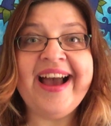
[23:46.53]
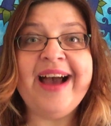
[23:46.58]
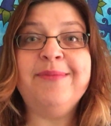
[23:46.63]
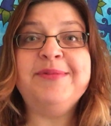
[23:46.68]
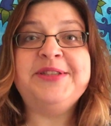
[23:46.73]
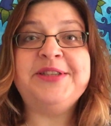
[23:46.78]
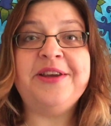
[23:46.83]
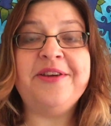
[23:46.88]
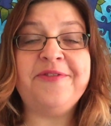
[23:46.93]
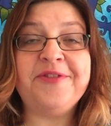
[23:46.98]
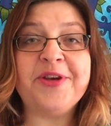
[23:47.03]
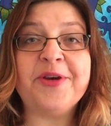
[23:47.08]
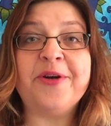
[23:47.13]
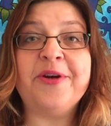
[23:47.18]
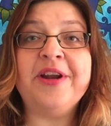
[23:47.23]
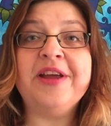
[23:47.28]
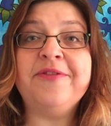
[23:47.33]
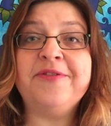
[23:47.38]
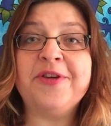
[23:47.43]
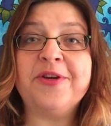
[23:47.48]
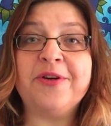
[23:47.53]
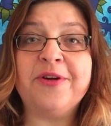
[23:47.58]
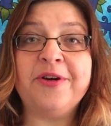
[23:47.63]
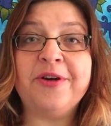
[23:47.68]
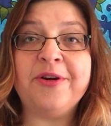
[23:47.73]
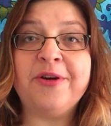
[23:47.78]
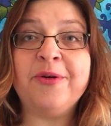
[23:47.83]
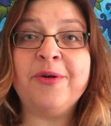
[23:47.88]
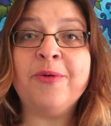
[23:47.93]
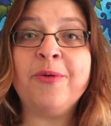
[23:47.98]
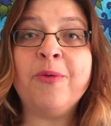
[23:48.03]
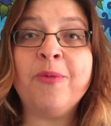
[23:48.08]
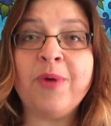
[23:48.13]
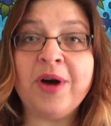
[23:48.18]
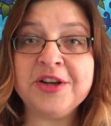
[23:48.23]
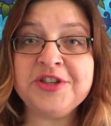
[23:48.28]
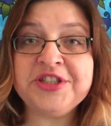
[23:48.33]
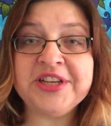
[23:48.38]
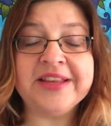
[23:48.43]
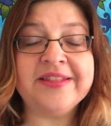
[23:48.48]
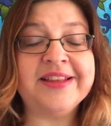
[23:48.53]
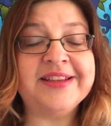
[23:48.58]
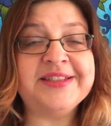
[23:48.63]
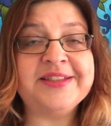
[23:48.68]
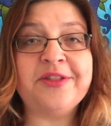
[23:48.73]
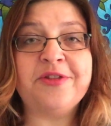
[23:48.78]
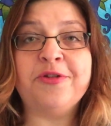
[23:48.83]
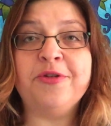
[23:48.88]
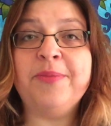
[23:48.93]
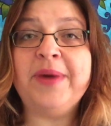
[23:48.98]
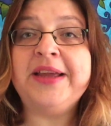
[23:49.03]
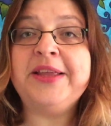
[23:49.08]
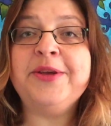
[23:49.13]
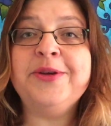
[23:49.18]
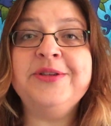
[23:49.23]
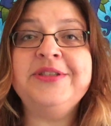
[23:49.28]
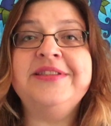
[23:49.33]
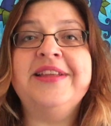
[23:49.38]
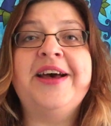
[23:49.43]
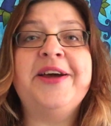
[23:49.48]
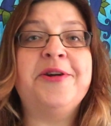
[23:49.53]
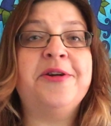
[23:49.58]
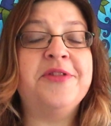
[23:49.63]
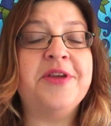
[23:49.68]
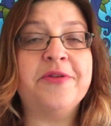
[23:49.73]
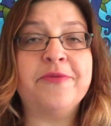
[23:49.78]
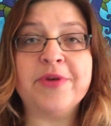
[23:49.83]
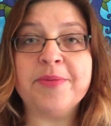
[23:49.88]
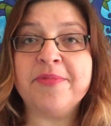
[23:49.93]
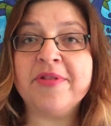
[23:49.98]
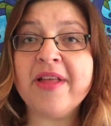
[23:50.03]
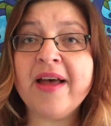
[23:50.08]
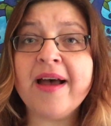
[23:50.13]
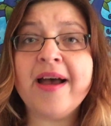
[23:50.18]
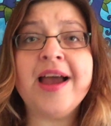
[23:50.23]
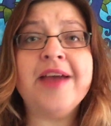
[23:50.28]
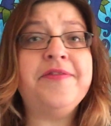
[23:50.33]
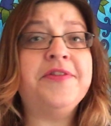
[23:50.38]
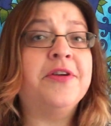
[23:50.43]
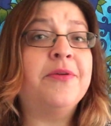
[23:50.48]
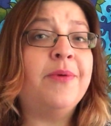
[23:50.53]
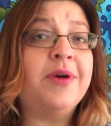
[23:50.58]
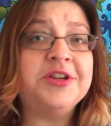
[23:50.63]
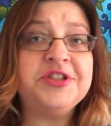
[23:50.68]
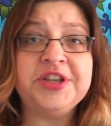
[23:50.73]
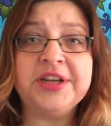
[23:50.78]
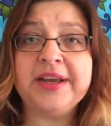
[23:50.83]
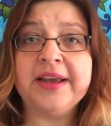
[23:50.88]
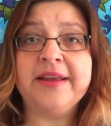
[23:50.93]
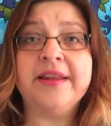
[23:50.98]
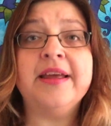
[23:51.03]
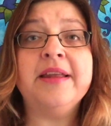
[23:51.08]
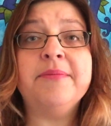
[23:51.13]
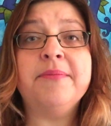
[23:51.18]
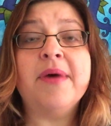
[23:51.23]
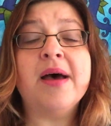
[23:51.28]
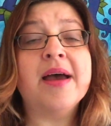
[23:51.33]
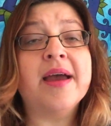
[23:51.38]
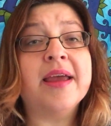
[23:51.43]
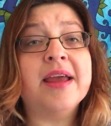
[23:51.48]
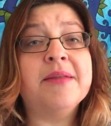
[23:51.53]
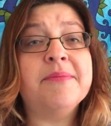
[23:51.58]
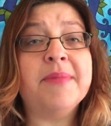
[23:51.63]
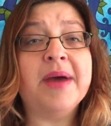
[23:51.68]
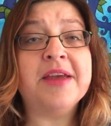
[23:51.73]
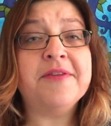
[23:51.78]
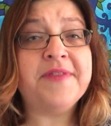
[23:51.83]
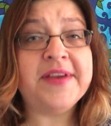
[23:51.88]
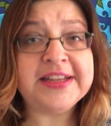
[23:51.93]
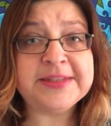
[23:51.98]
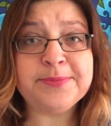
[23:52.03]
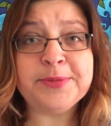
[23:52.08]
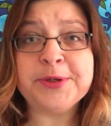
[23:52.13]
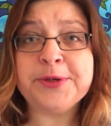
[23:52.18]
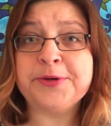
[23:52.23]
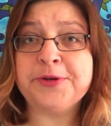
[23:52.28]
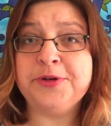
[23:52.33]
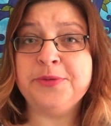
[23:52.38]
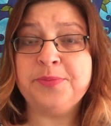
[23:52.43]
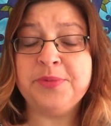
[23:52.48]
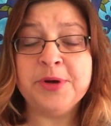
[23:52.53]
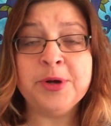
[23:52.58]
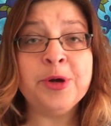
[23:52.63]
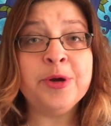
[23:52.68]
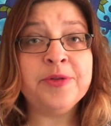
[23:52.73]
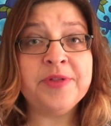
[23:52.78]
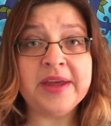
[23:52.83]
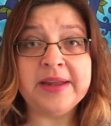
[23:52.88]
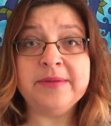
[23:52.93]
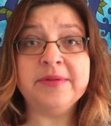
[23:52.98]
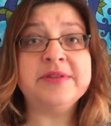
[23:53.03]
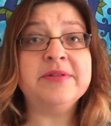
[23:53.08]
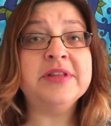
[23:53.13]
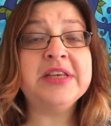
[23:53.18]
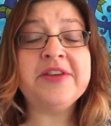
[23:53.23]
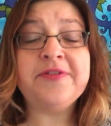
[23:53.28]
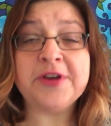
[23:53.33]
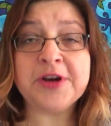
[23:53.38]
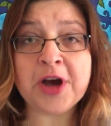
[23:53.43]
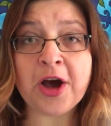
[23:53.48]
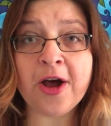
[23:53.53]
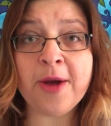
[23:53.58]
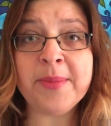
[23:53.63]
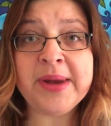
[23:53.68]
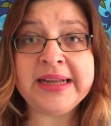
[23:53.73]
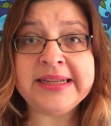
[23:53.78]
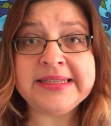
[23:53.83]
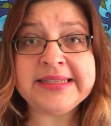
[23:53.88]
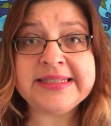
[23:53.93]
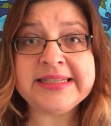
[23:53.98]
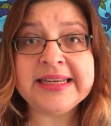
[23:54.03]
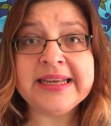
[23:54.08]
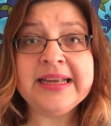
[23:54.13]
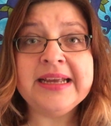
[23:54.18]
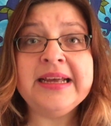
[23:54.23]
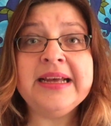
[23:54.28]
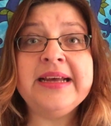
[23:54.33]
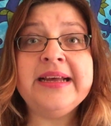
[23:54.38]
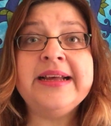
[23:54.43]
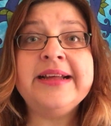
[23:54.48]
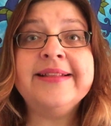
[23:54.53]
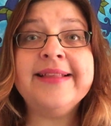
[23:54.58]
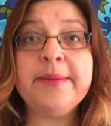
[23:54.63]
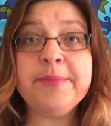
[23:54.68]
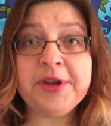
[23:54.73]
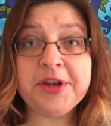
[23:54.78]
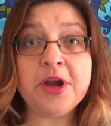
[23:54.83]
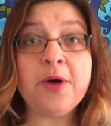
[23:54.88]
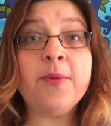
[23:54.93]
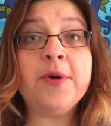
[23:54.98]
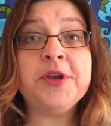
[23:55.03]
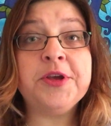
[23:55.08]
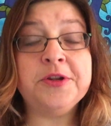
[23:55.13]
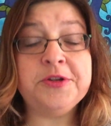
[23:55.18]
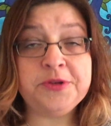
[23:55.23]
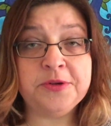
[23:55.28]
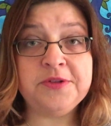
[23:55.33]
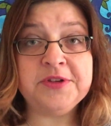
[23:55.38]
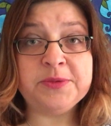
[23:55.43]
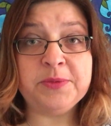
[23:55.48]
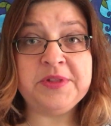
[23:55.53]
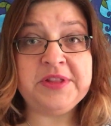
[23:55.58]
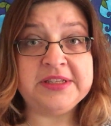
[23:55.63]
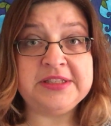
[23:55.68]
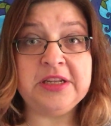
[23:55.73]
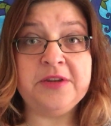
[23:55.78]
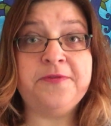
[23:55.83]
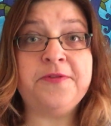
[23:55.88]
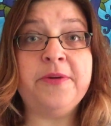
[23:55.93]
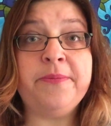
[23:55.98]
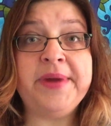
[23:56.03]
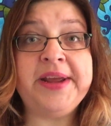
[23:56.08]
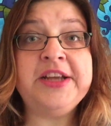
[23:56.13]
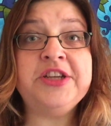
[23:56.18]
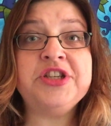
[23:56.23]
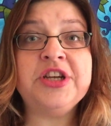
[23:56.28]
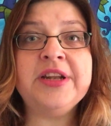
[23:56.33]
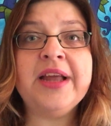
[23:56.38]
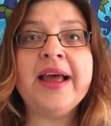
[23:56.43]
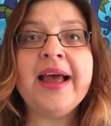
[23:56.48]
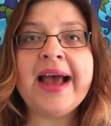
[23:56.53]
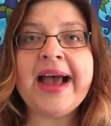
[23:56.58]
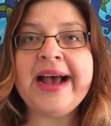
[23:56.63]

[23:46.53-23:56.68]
So if you're watching this through my newsletter, then reply. If you're watching it in my Facebook group, then leave a comment. Let me know what you do with this information.